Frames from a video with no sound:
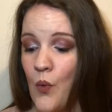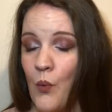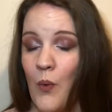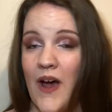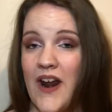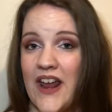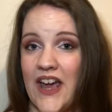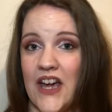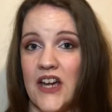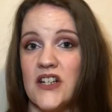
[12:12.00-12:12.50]

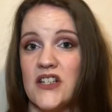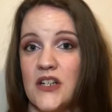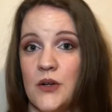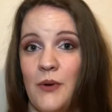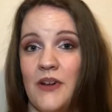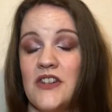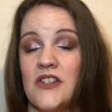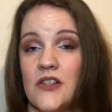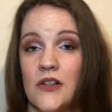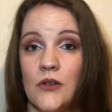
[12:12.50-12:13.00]
When I actually
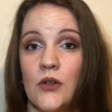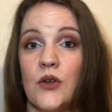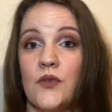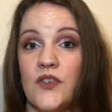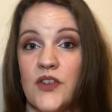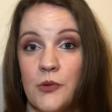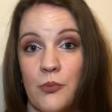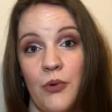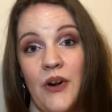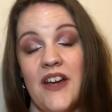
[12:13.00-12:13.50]
went to look
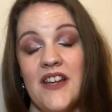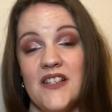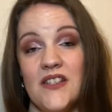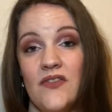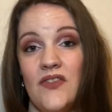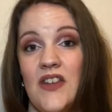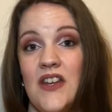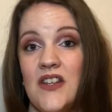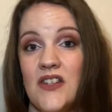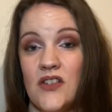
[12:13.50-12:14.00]
for the price
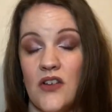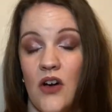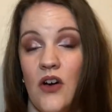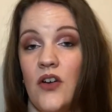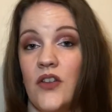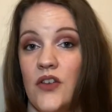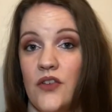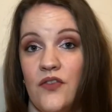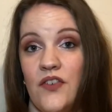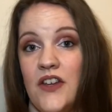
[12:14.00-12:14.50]
of this
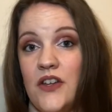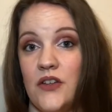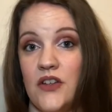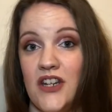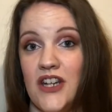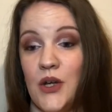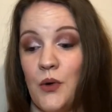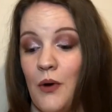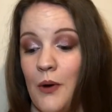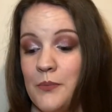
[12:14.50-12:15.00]
on the Feel
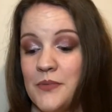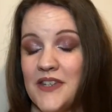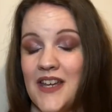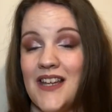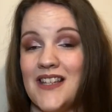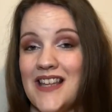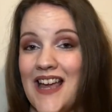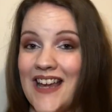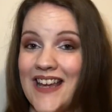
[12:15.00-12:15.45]
Unique website,